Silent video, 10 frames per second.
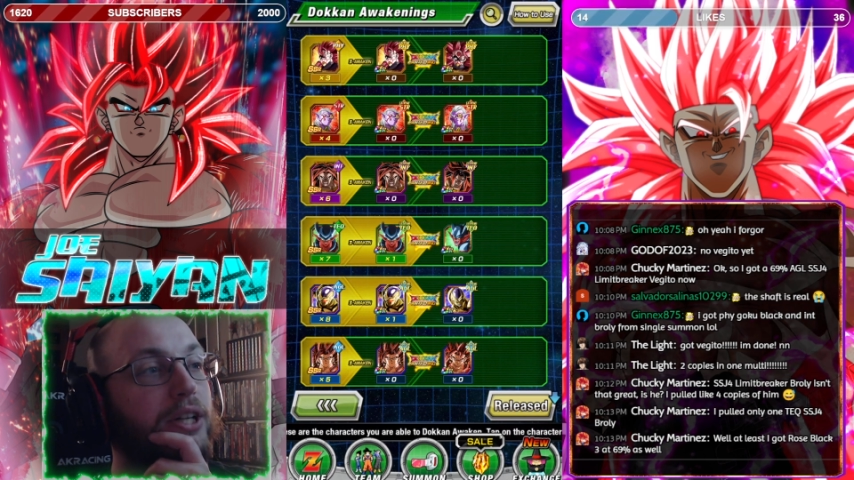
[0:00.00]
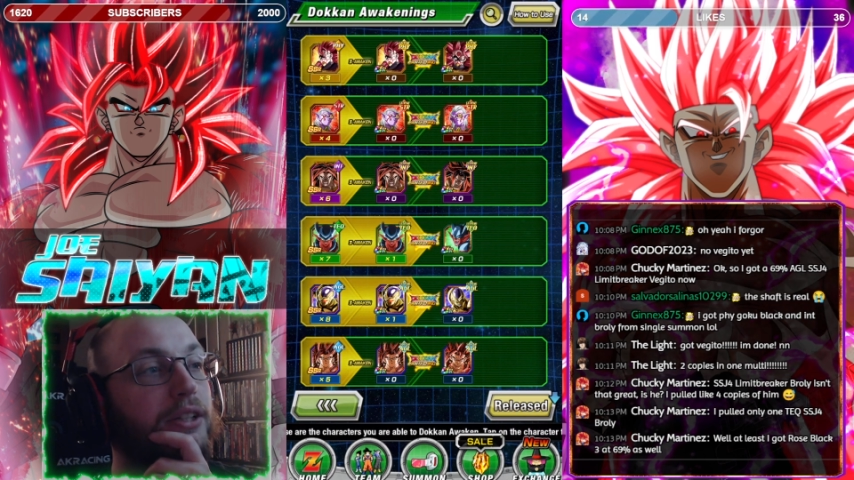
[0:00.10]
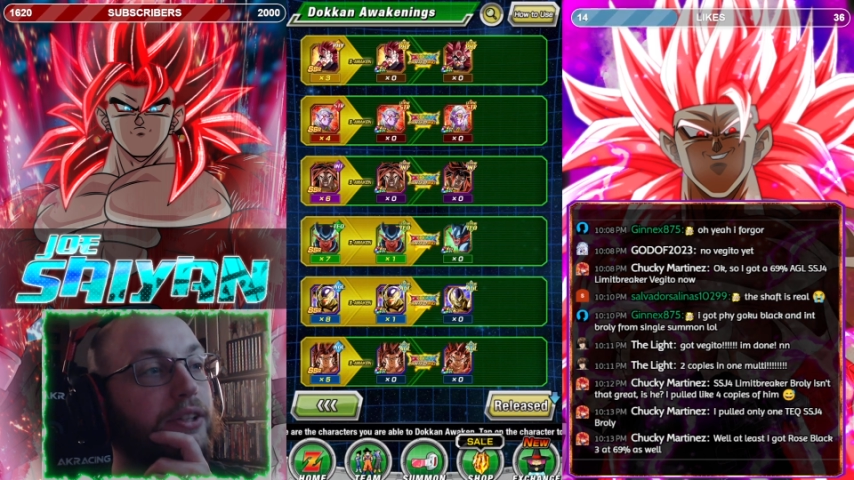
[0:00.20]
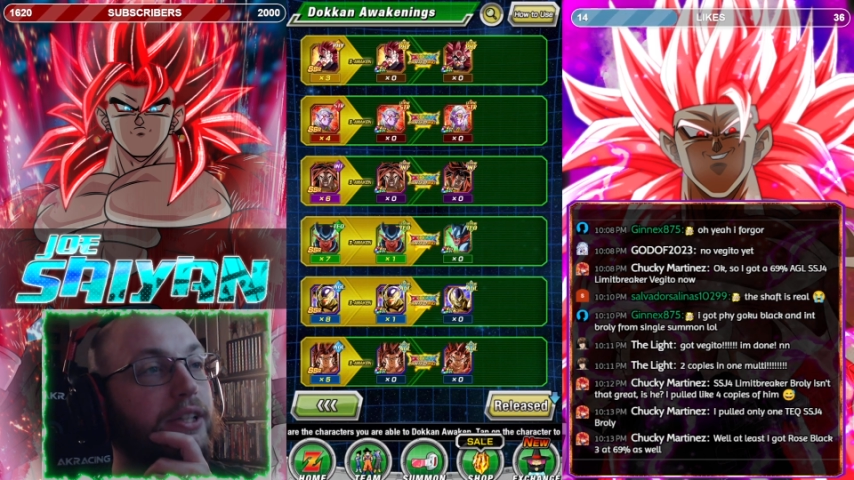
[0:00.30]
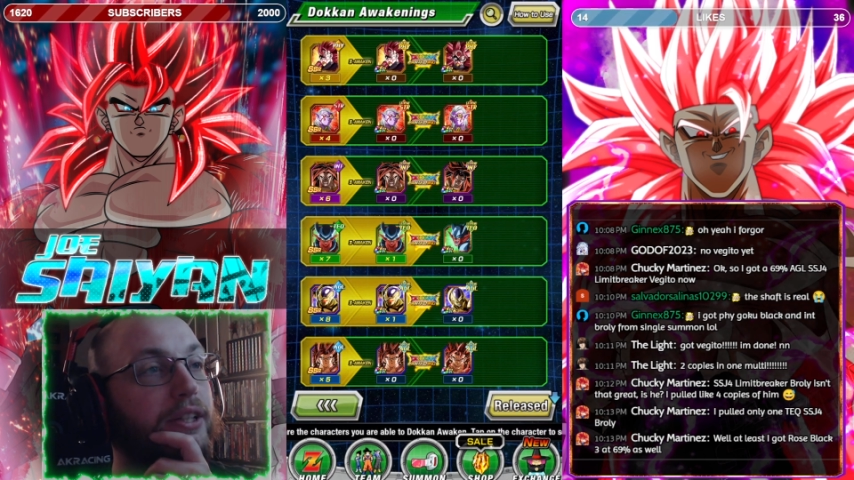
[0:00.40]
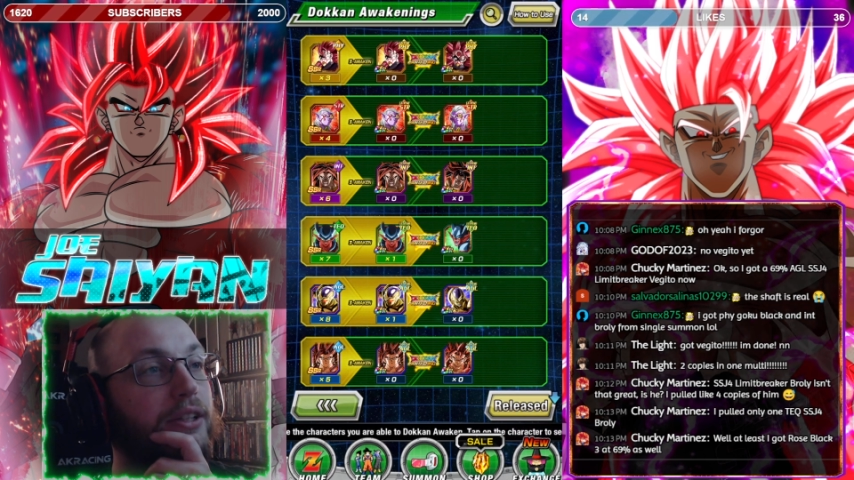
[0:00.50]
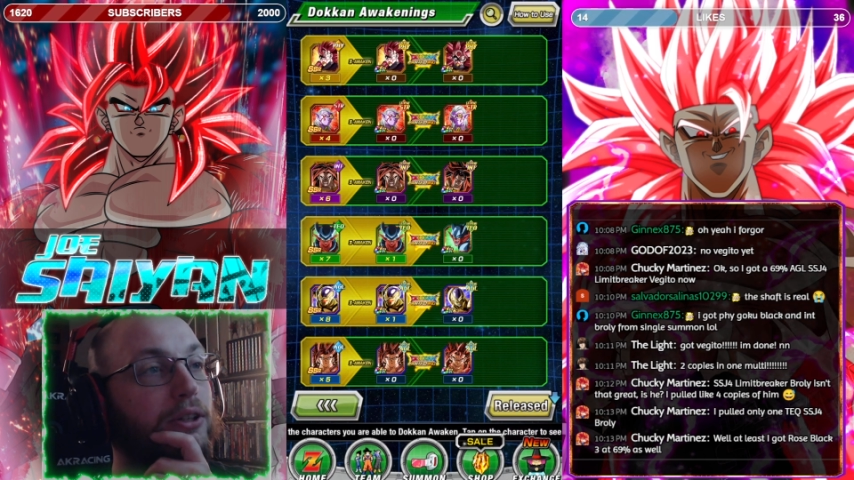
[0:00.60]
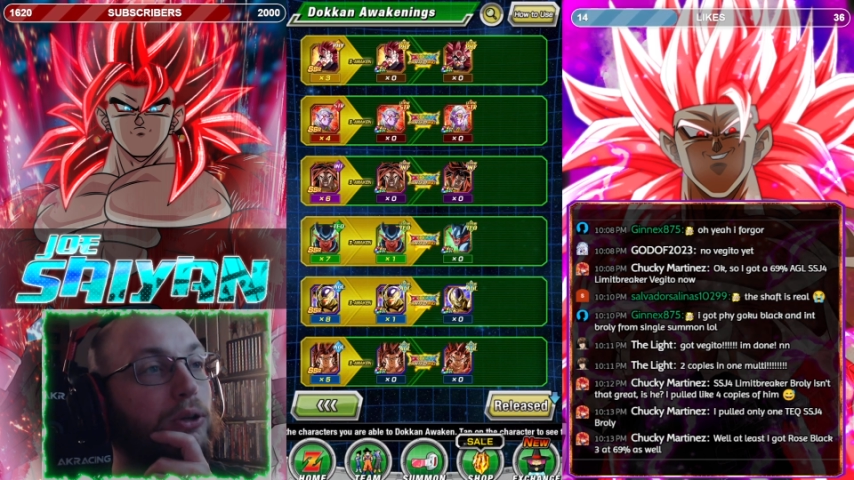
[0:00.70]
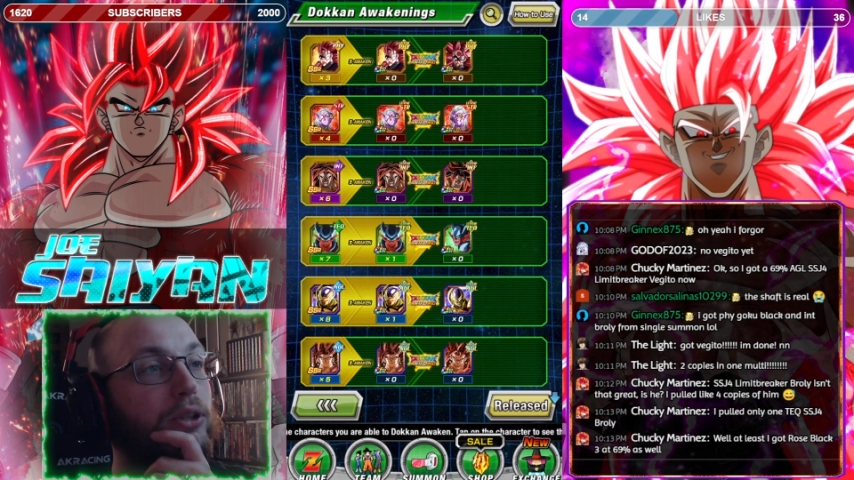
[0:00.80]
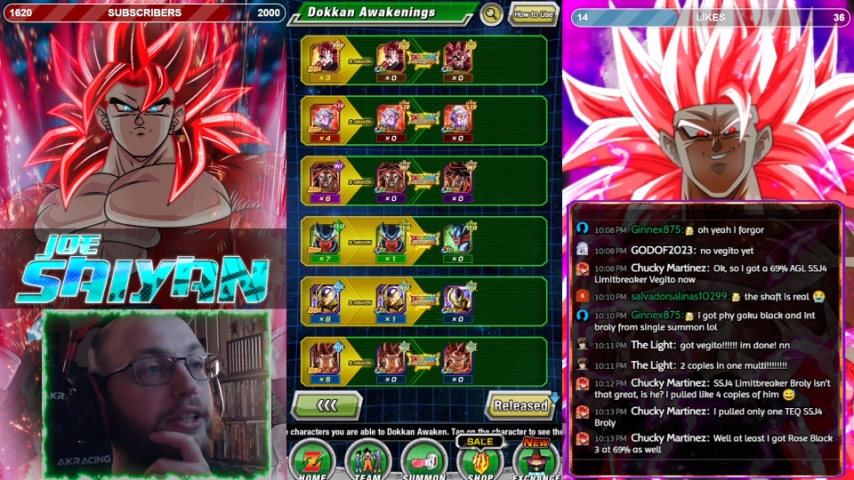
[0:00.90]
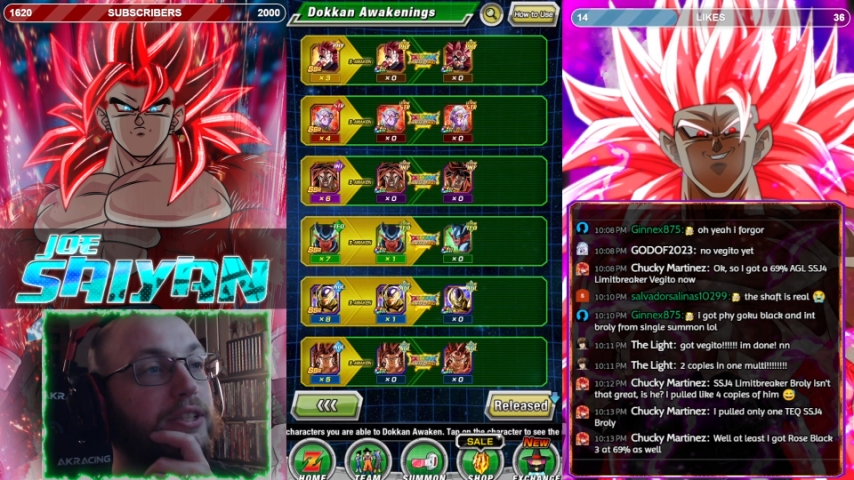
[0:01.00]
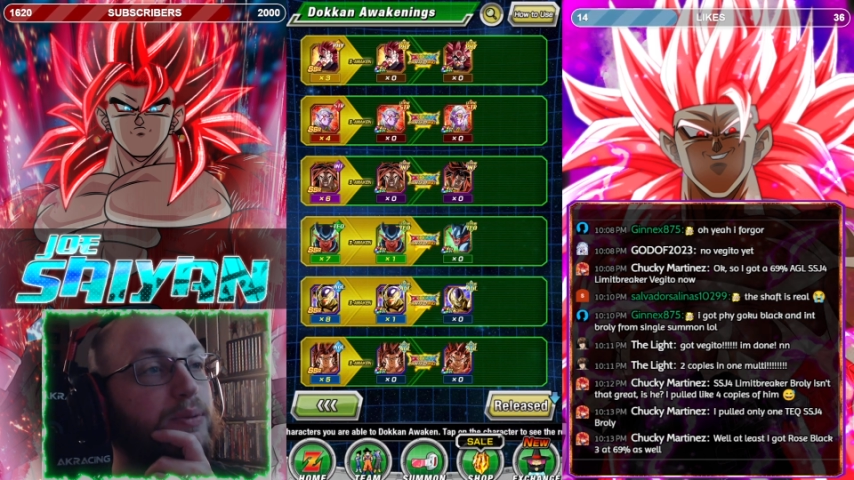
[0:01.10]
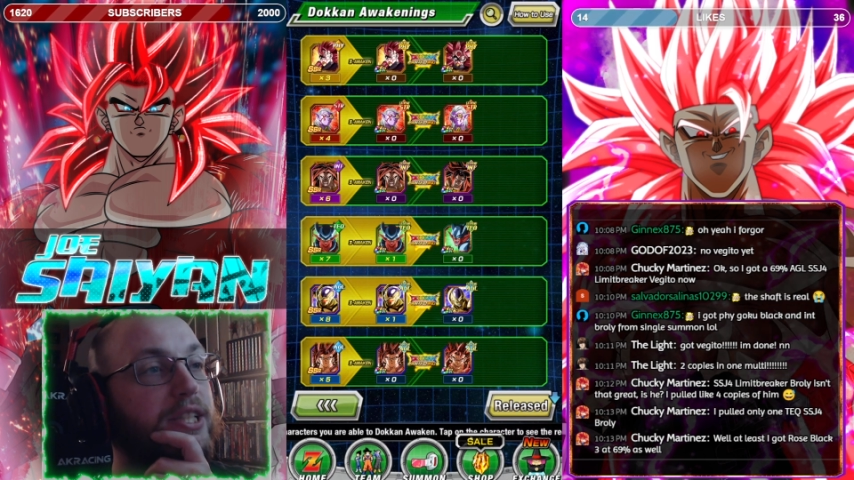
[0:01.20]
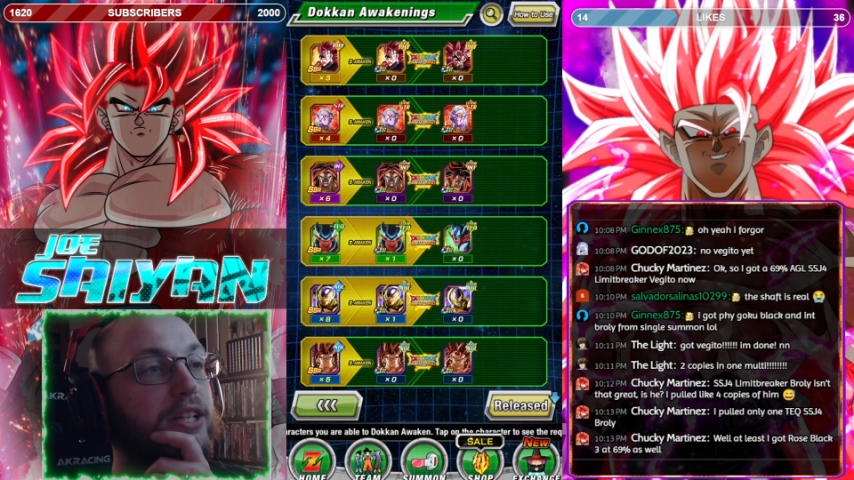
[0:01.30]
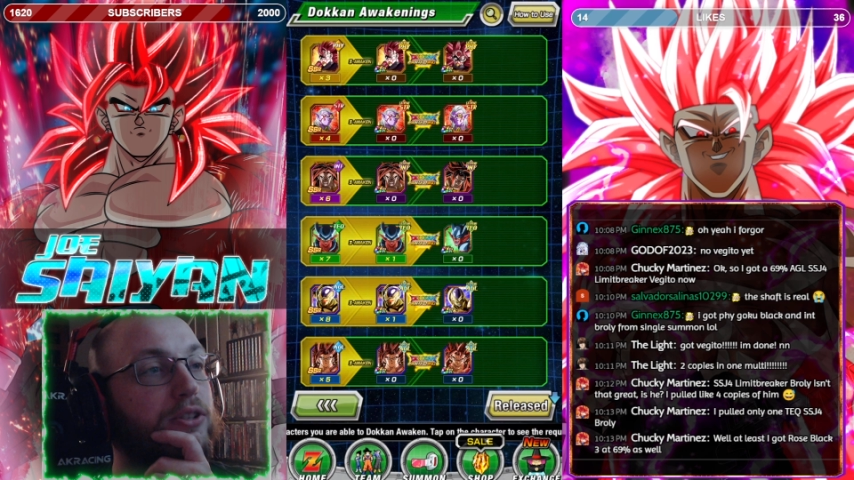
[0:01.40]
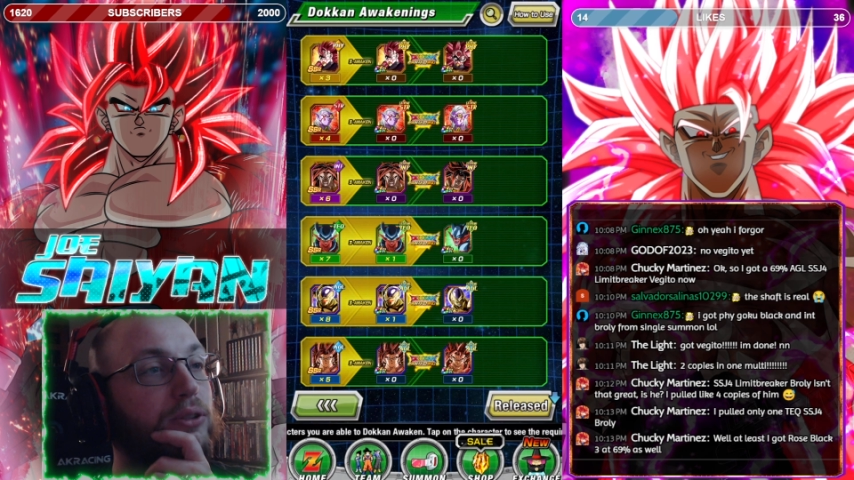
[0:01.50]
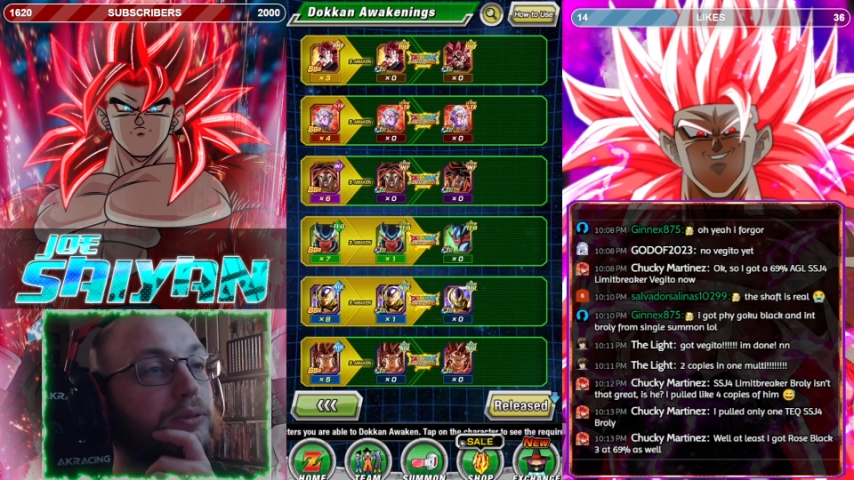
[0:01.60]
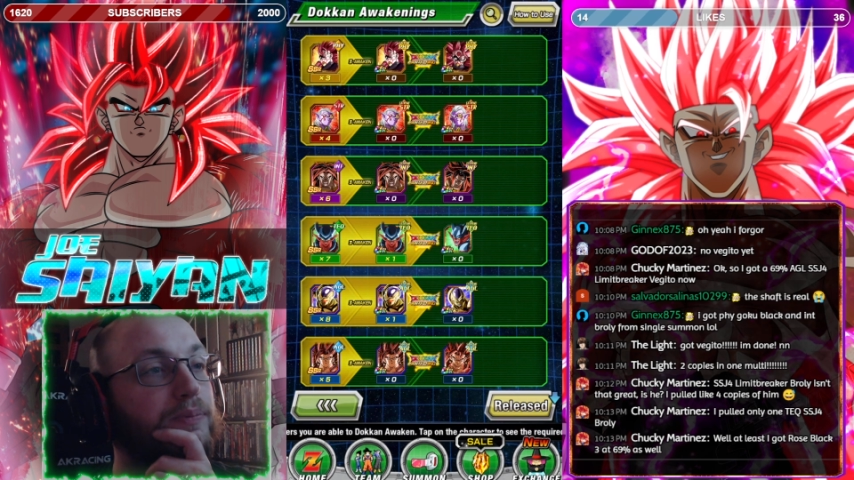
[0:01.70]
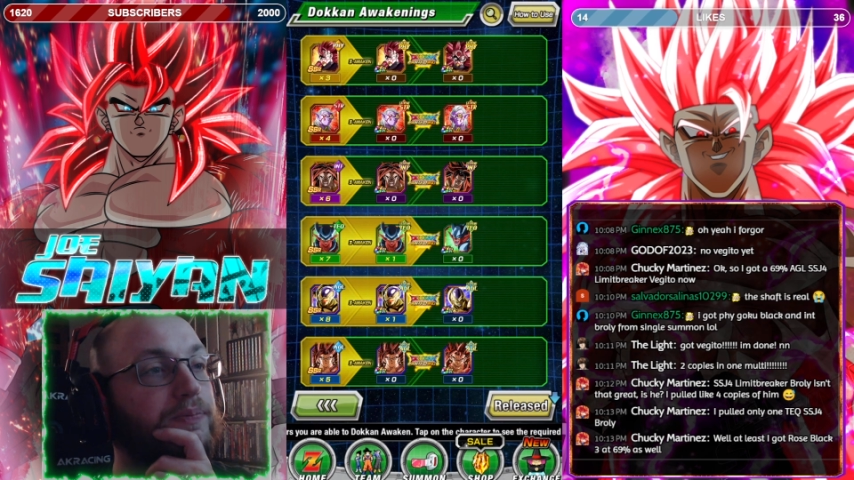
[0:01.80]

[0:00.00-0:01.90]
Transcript: the whole hidden potential.